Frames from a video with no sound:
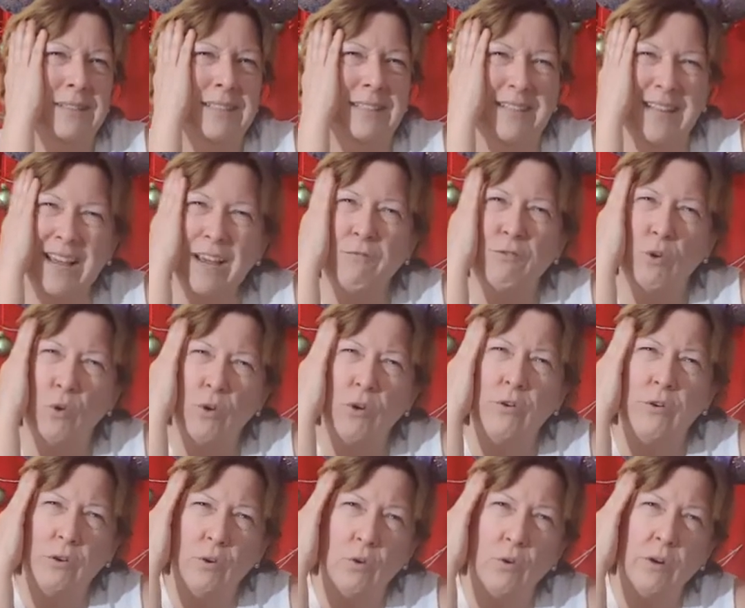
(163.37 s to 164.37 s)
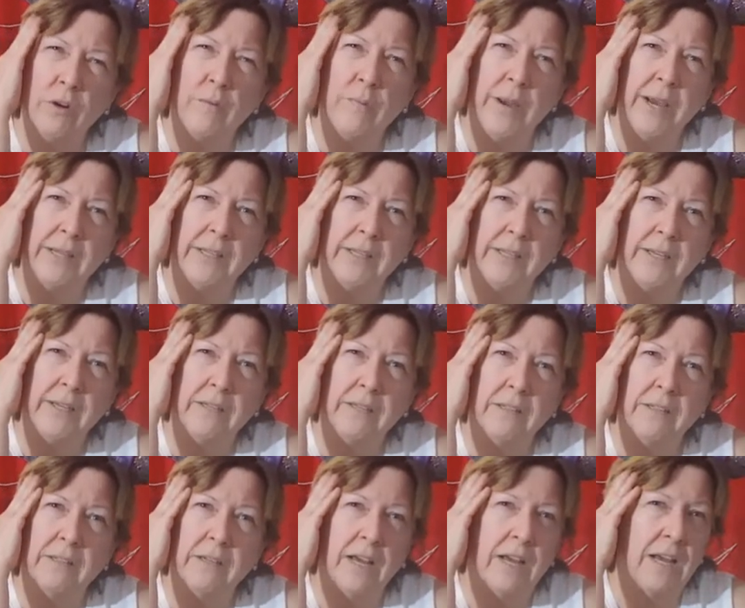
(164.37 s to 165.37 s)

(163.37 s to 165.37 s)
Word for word: Did they have corner to corner back then?